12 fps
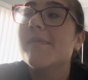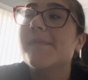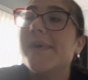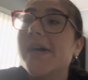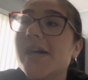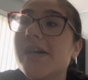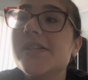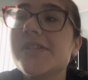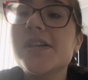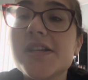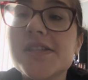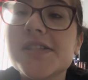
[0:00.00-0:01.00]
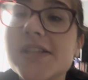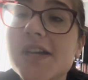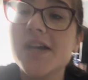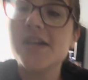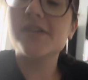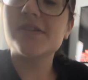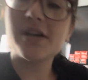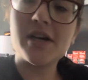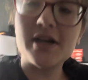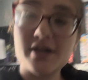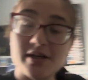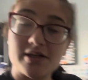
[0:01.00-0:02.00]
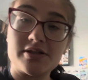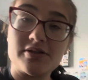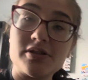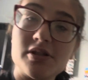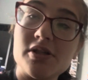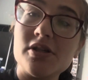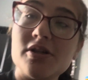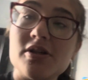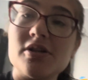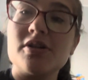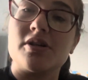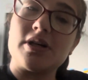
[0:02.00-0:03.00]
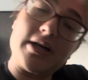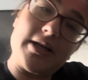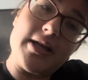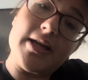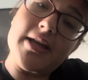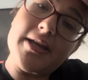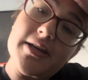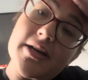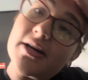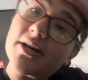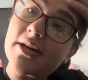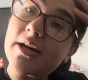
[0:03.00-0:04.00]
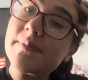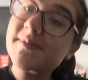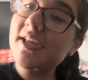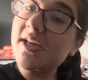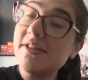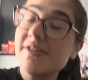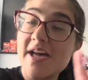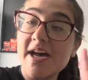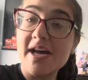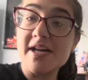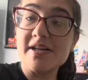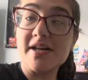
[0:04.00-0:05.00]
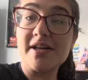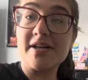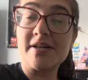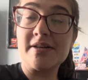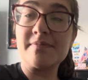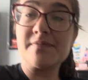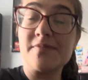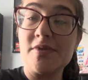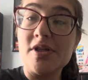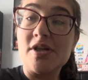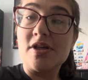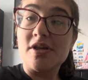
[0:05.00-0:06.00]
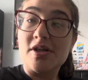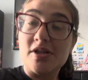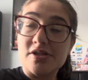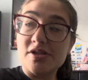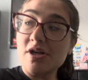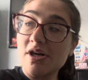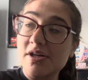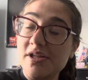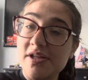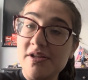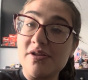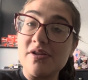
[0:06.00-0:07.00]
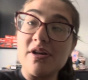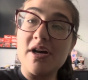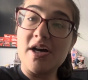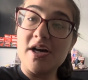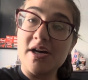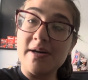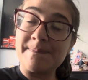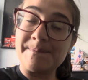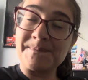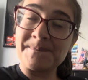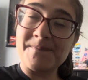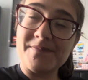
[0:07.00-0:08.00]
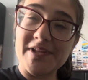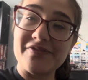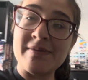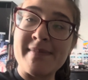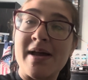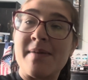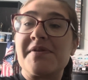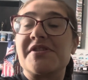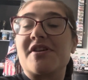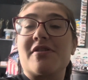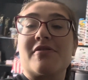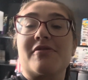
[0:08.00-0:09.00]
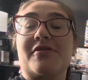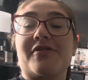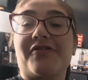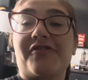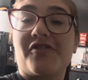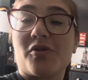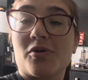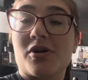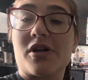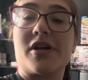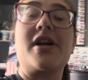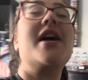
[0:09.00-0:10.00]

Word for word: But just, uh, a, uh, update that, um, starting um, from episode four